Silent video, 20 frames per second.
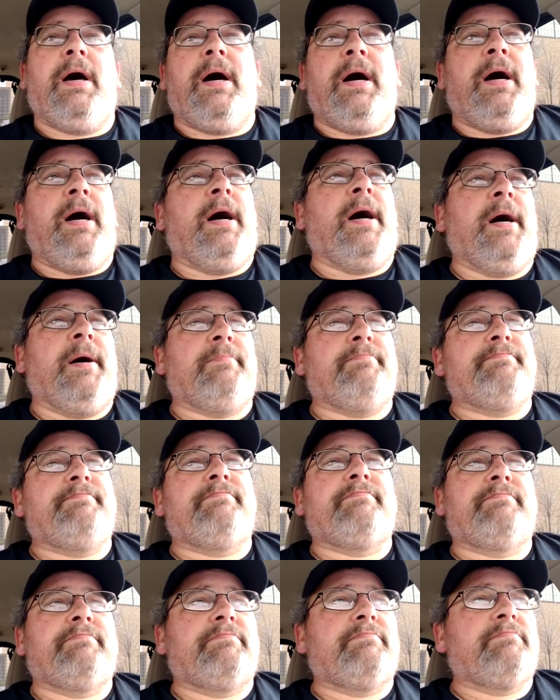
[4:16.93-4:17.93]

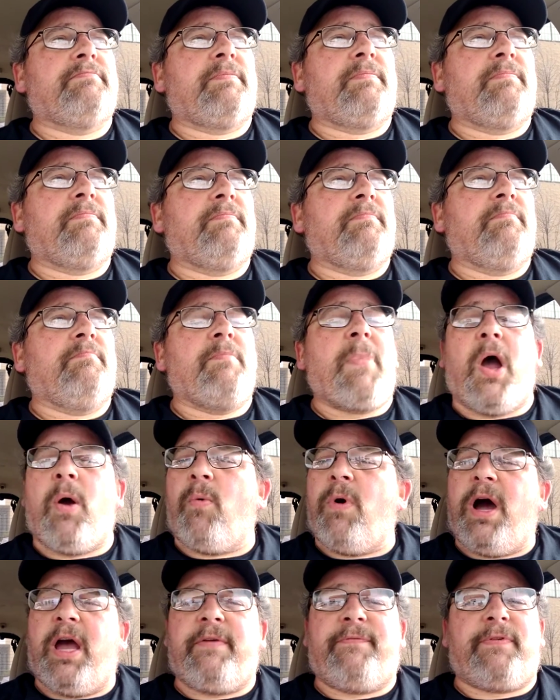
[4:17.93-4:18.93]
My
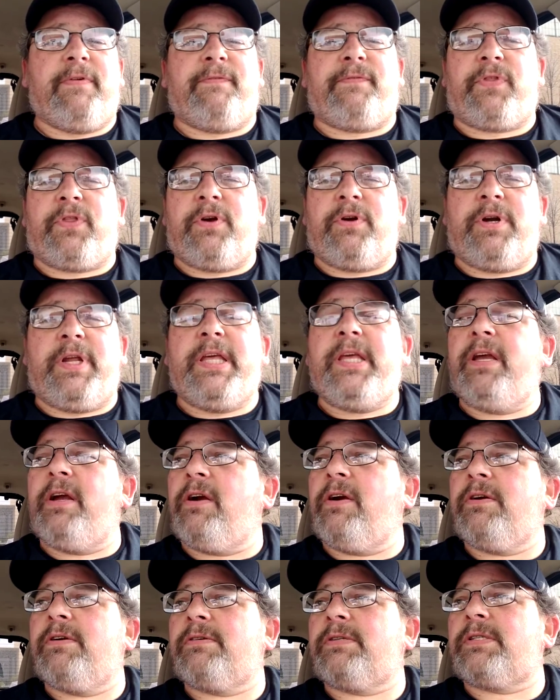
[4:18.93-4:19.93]
wife of 30
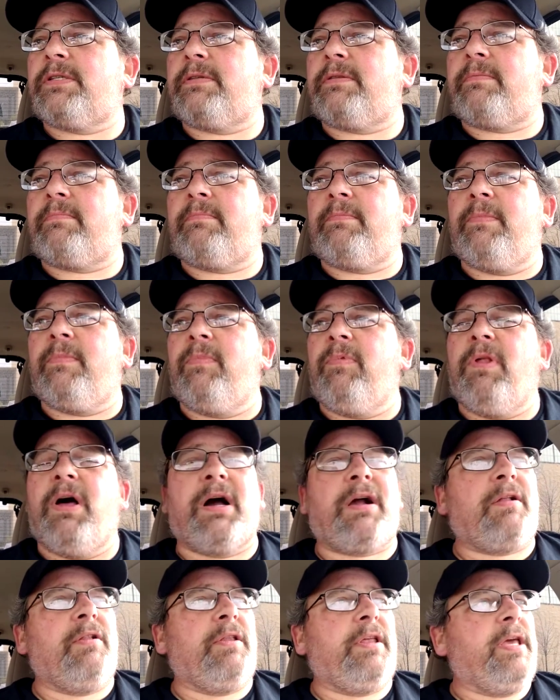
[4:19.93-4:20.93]
years,
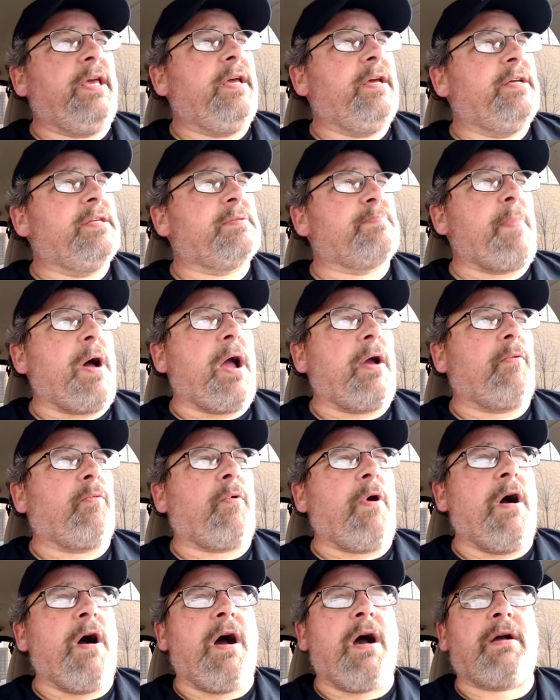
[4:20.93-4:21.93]
luckily, is my
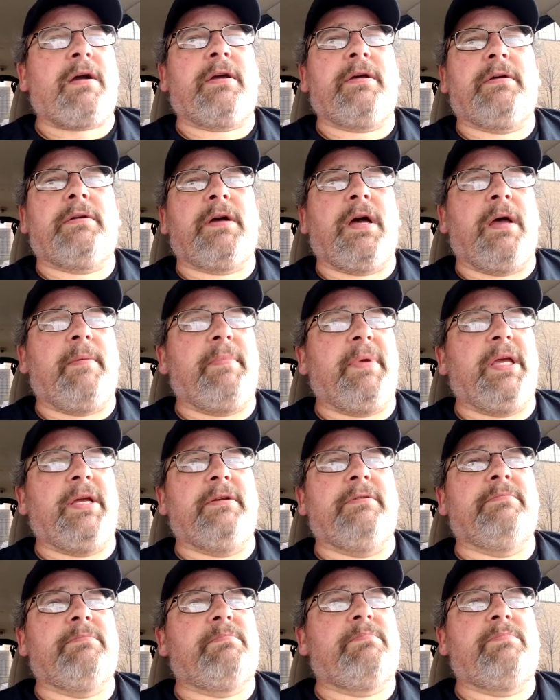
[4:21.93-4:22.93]
rock. I
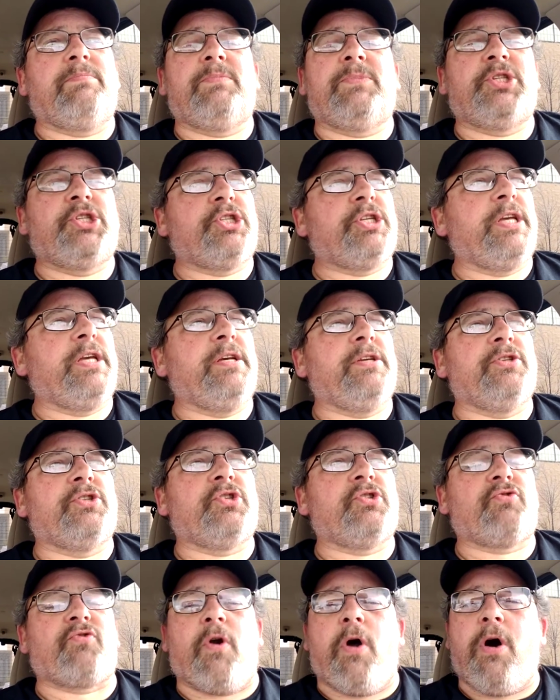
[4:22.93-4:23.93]
mean, she is
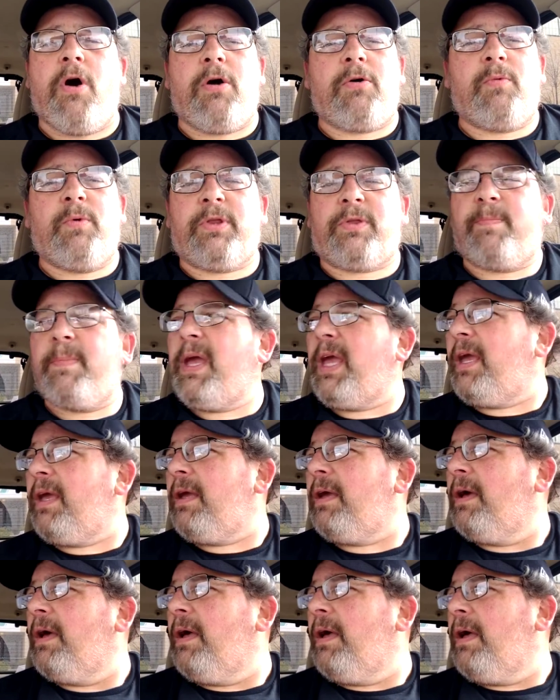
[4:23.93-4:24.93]
strong with me.